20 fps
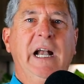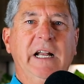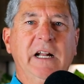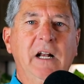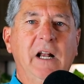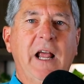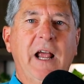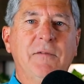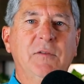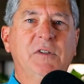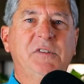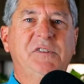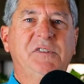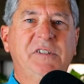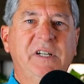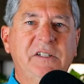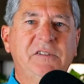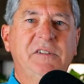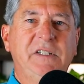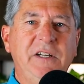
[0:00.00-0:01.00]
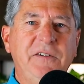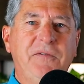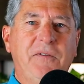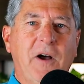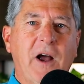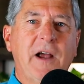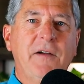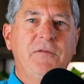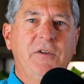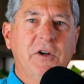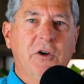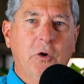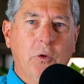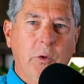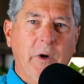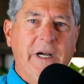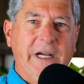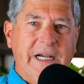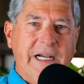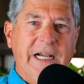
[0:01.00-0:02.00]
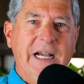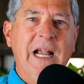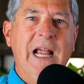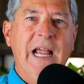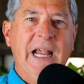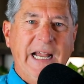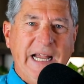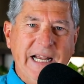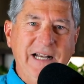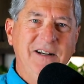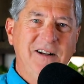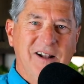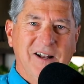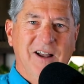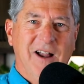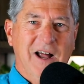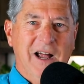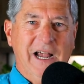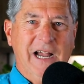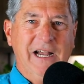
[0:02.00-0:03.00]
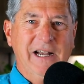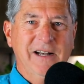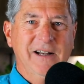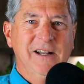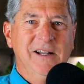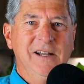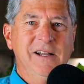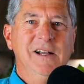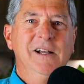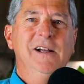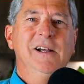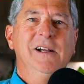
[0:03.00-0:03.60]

and it'll have a 65 degree incline.